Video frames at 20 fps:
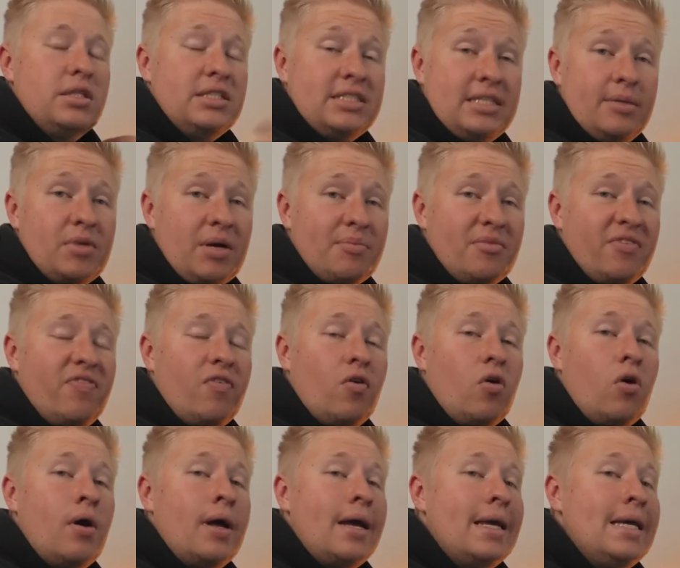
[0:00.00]
Tip number
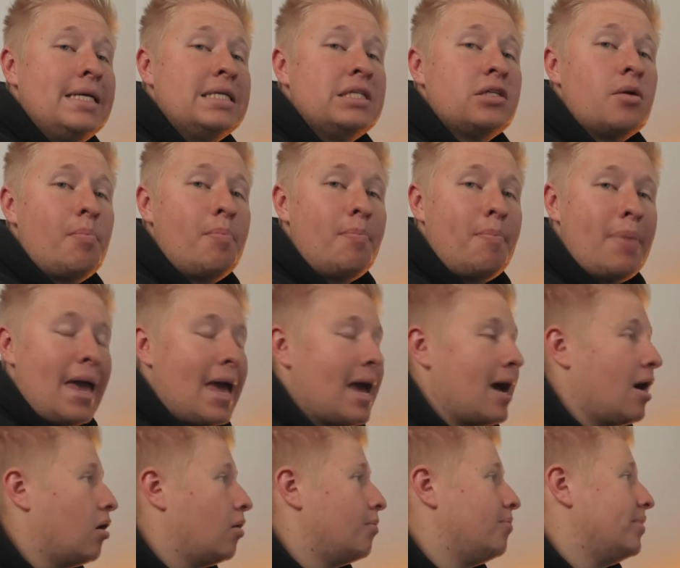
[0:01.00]
four is
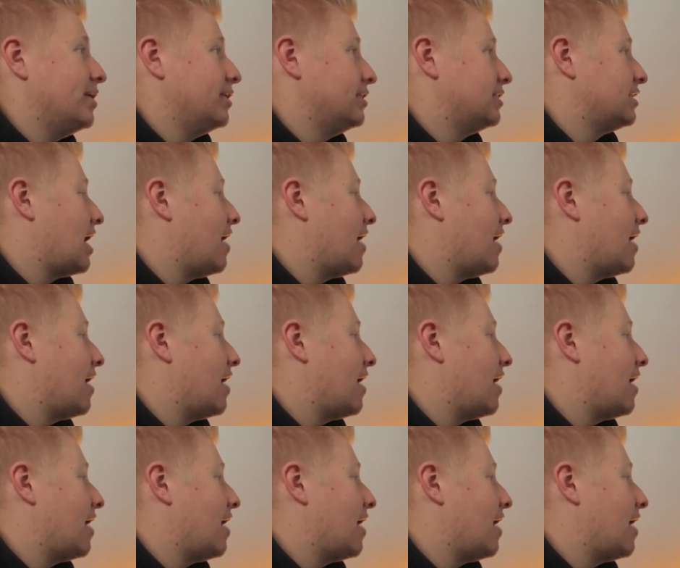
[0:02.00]
power bins,